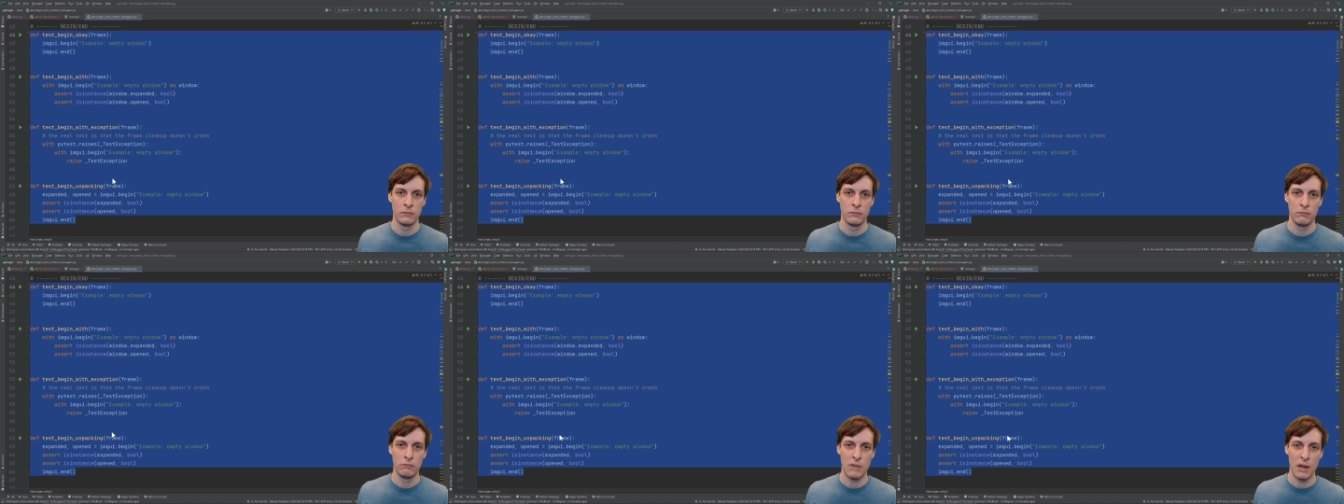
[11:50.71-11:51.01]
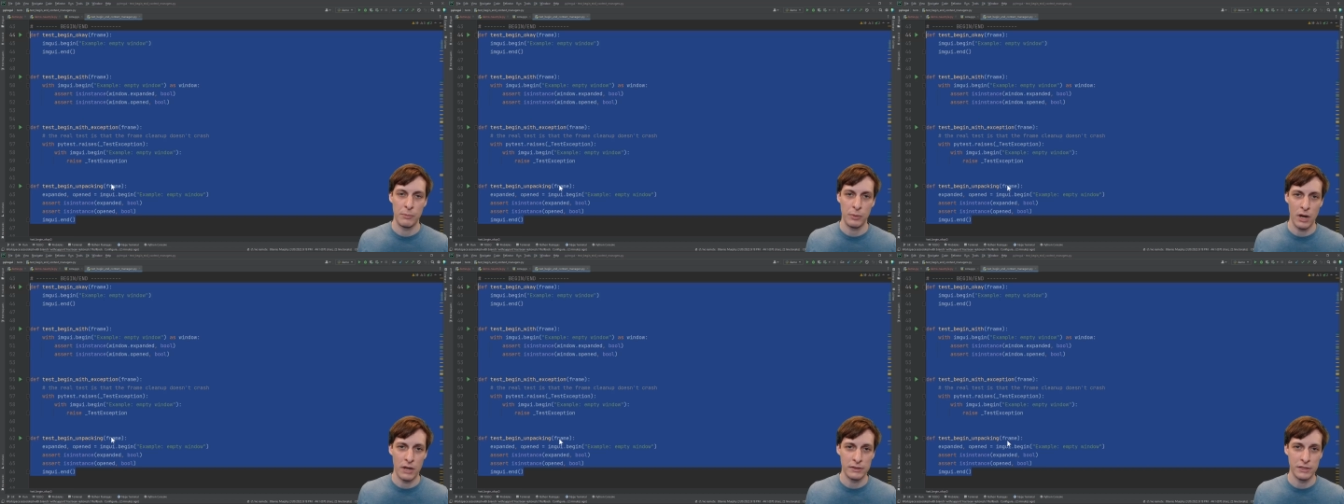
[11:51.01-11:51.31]
My
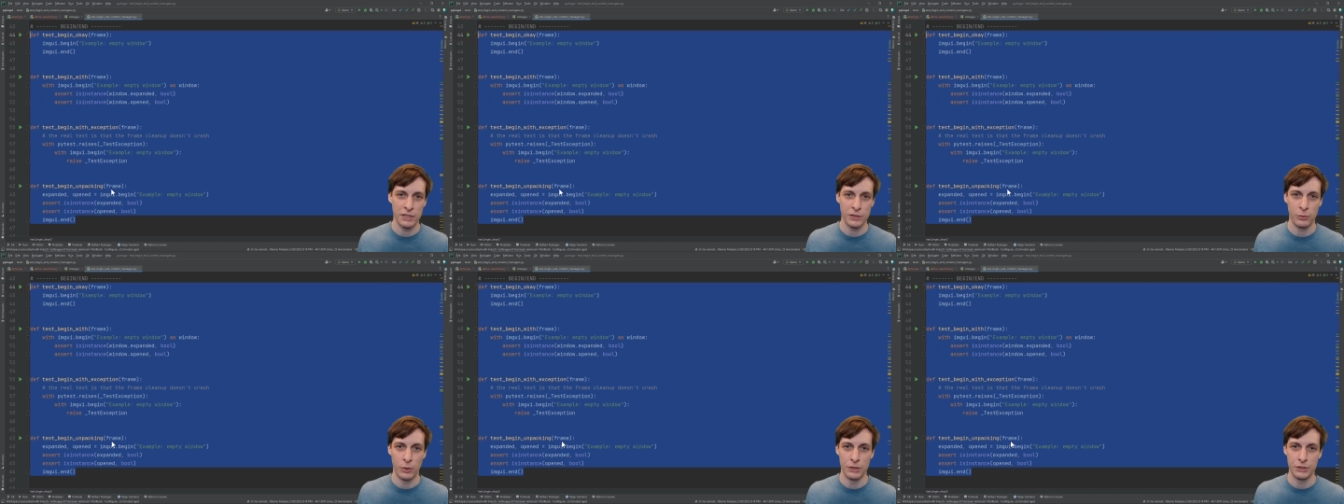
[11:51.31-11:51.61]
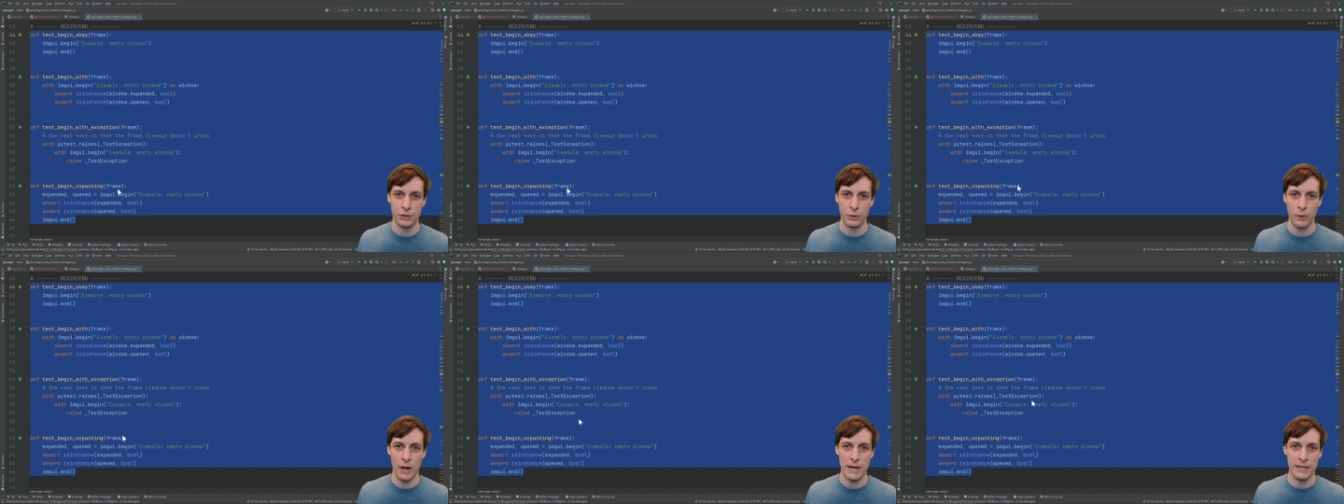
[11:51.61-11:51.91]
process was
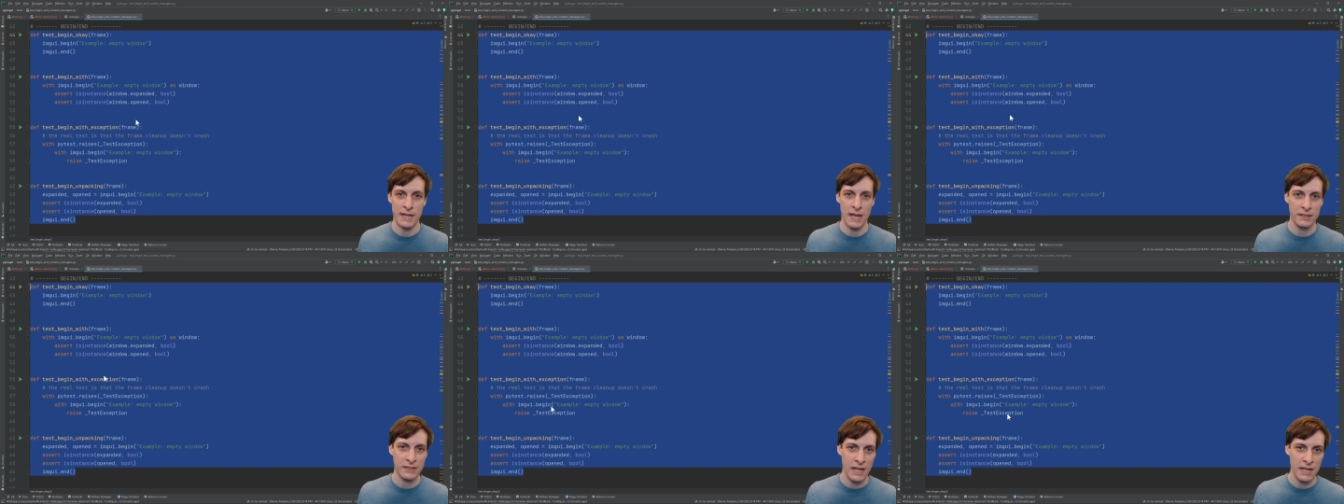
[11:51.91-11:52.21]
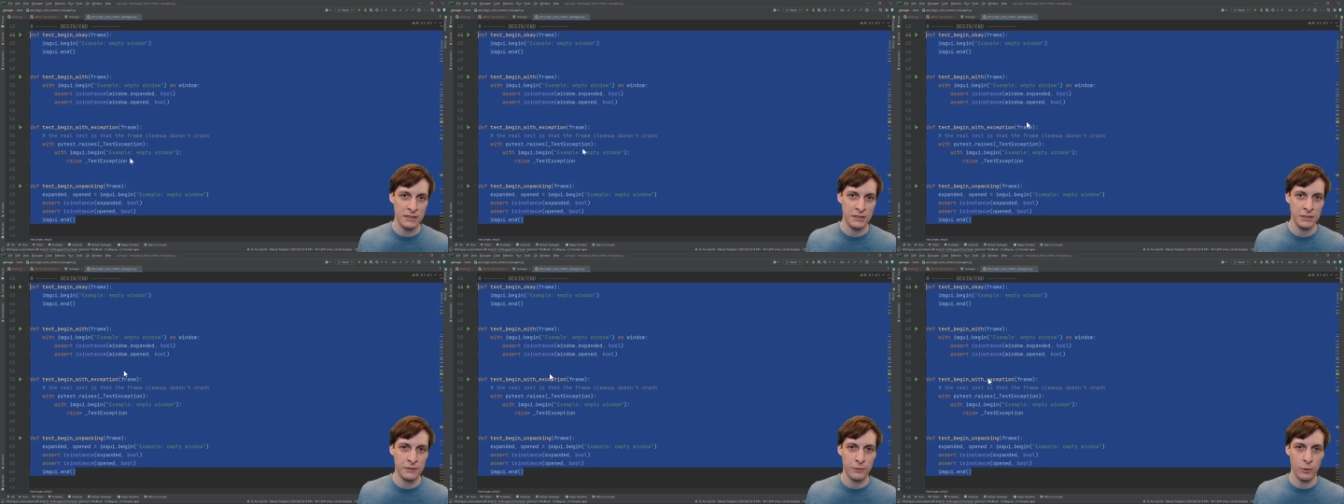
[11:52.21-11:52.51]
to write test
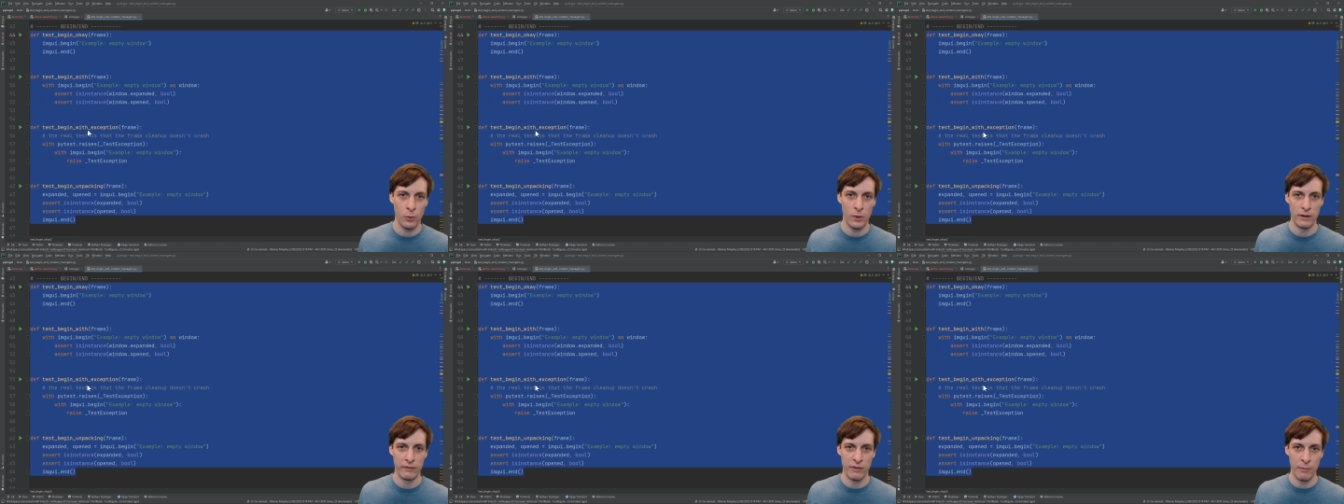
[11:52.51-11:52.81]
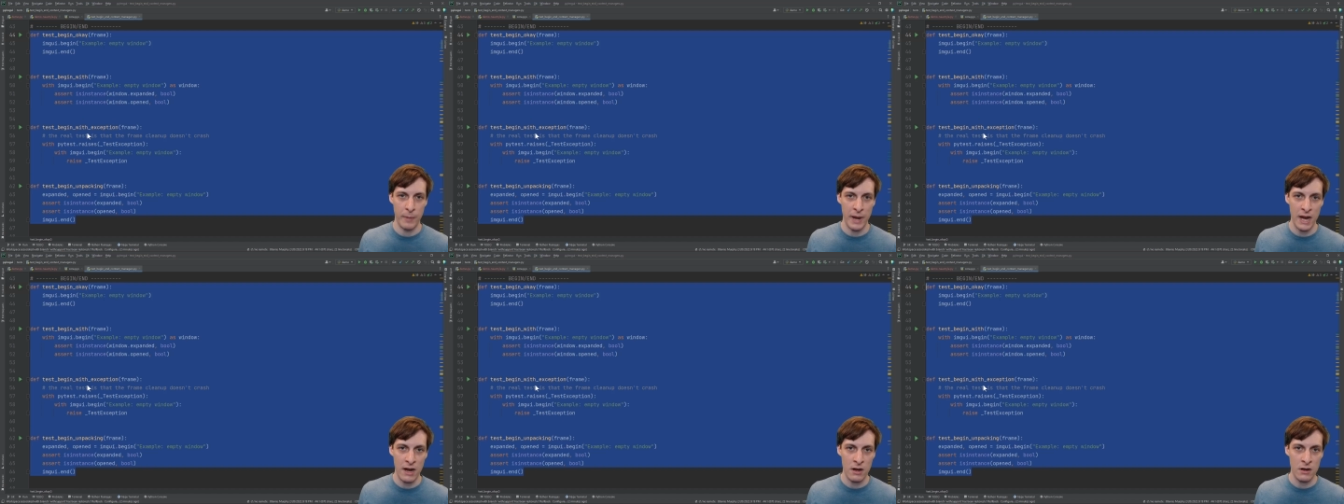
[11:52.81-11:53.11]
cases for one of the
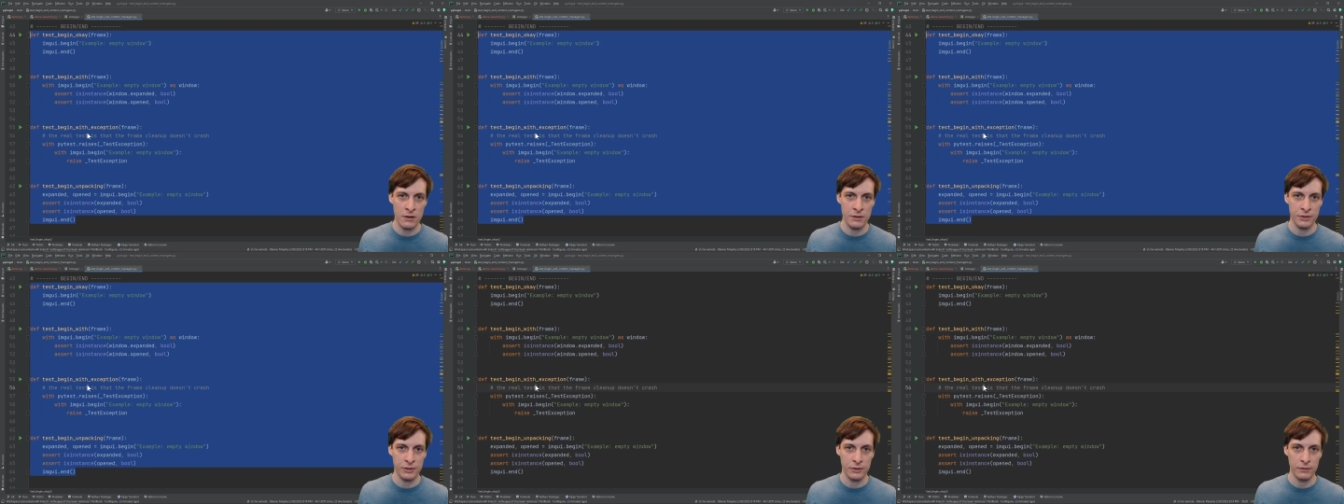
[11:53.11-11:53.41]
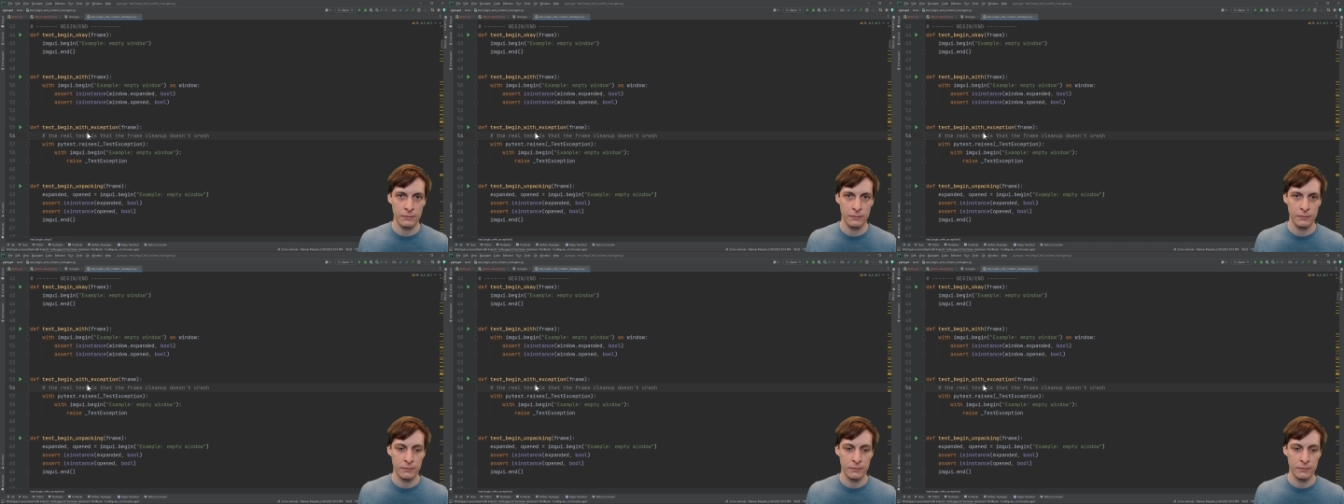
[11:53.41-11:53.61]
pairs,